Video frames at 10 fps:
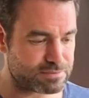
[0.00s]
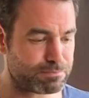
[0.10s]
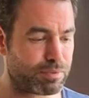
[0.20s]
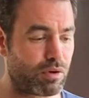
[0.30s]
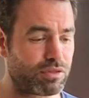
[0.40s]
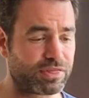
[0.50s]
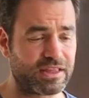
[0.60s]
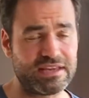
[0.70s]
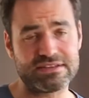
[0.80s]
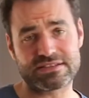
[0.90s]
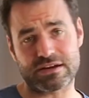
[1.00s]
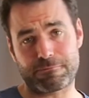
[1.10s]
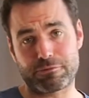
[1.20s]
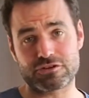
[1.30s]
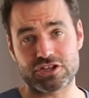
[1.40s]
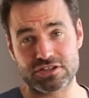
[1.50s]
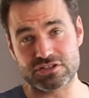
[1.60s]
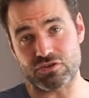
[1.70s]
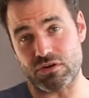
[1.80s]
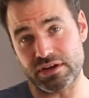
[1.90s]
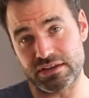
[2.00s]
both teas are pushing strong